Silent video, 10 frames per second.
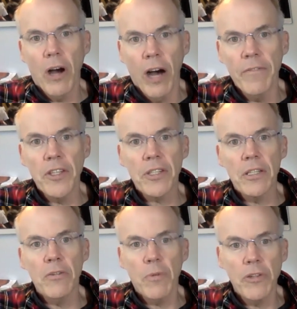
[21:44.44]

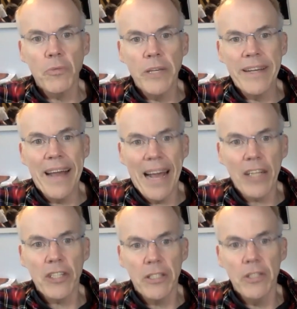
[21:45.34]
obviously, whether we can
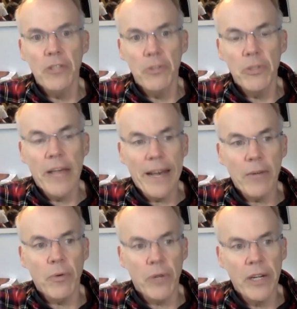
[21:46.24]
actually do that
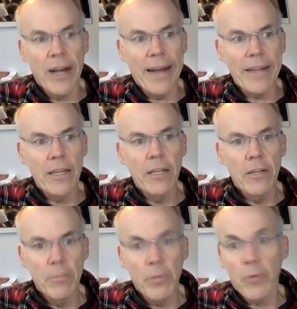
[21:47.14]
or not.
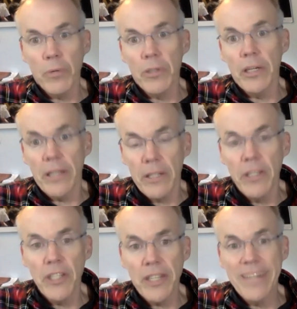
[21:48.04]
But we're at
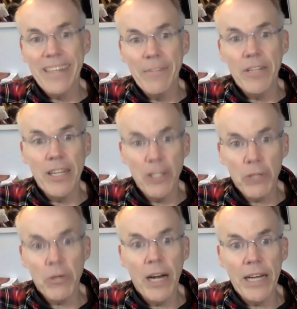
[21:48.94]
least going to give it a
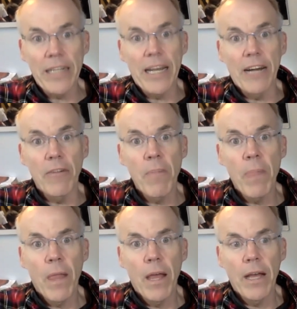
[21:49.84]
try now,
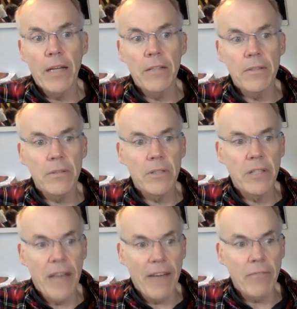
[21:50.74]
and
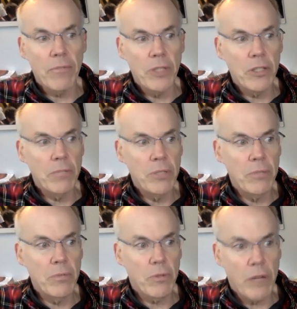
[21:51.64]
that we should be
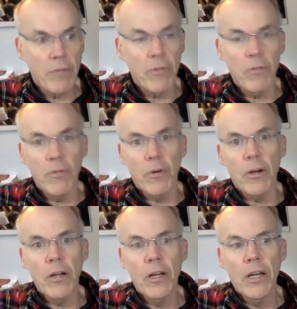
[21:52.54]
grateful for,
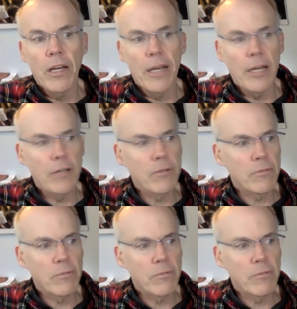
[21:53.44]
and